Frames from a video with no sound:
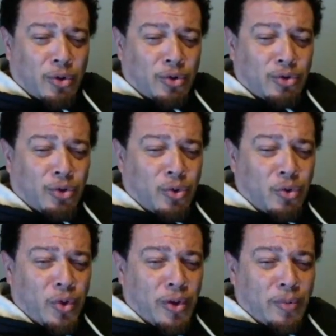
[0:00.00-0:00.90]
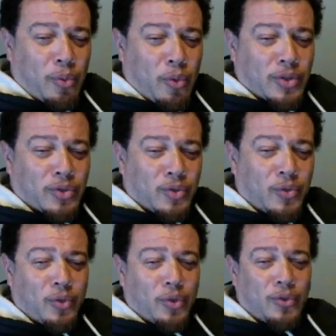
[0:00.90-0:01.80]
true weak points
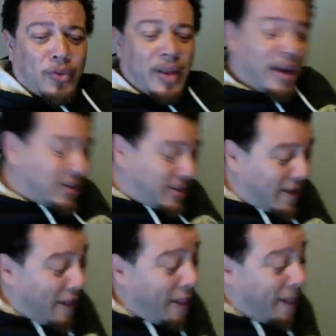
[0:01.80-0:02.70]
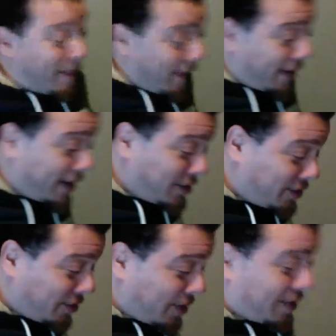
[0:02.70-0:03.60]
for flex. Yeah, that's
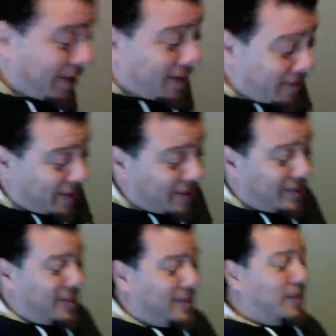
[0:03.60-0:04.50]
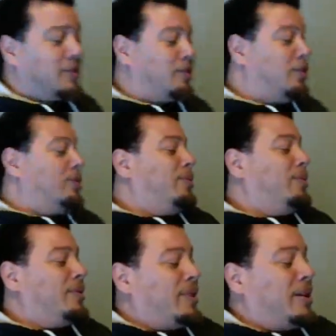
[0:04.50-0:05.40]
true. Yeah, that's true.
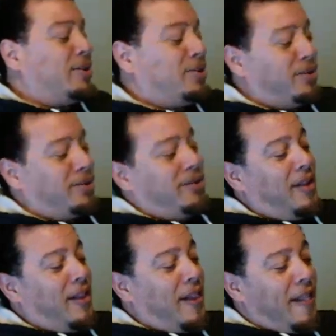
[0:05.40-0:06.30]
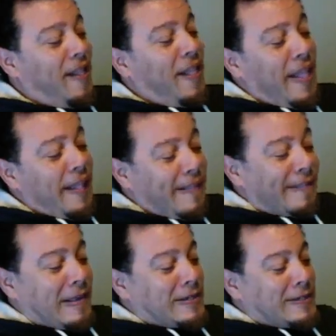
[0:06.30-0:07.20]
That's true.
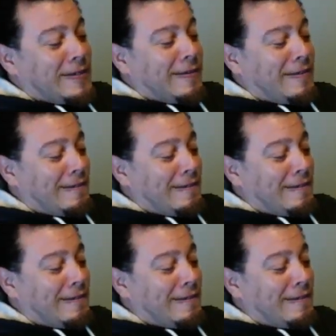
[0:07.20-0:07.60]
That's true.